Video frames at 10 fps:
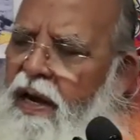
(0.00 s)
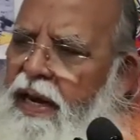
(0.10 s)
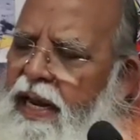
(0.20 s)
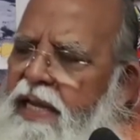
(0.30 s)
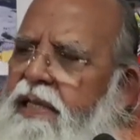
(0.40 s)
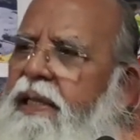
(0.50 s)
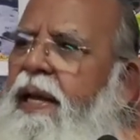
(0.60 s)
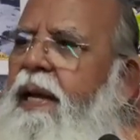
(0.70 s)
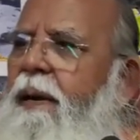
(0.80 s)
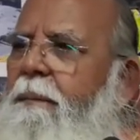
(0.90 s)
aneja
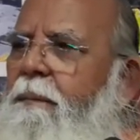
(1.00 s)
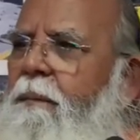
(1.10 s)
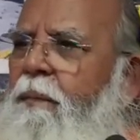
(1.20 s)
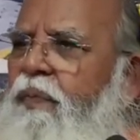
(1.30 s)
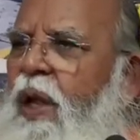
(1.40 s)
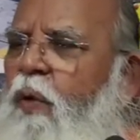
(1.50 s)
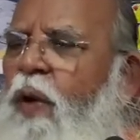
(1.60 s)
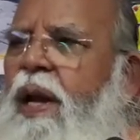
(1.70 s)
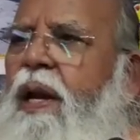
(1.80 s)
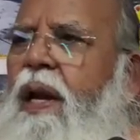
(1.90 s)
dekam, that
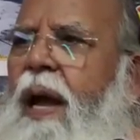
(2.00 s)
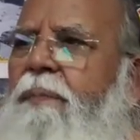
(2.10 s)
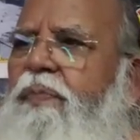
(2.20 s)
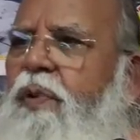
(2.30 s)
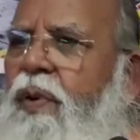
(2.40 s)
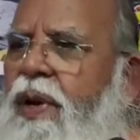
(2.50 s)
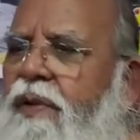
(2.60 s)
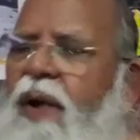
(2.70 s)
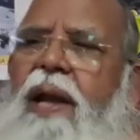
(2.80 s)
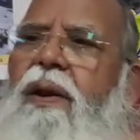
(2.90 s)
one absolute
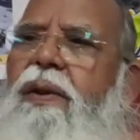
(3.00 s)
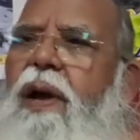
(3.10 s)
divine